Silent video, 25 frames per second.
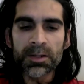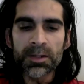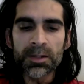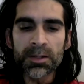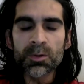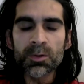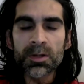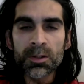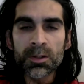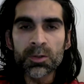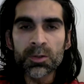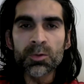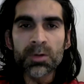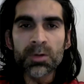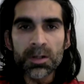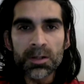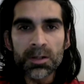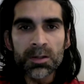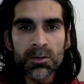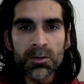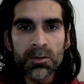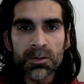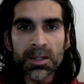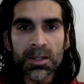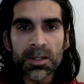
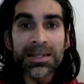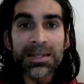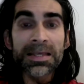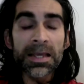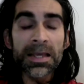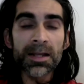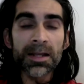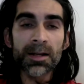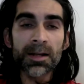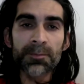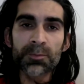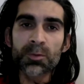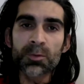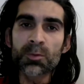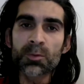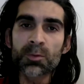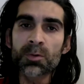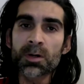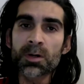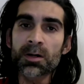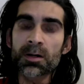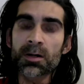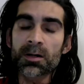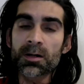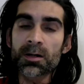you can get up
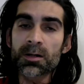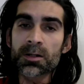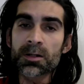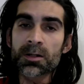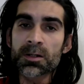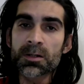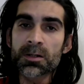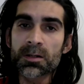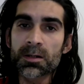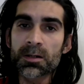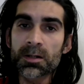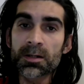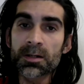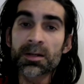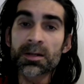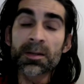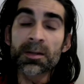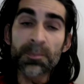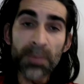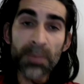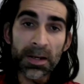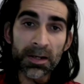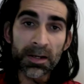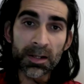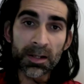to
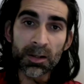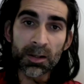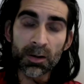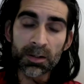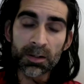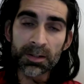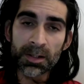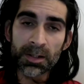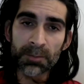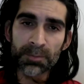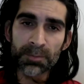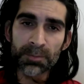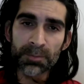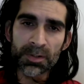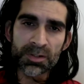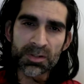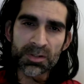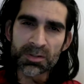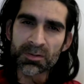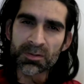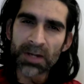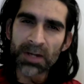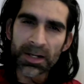depending on temperatures.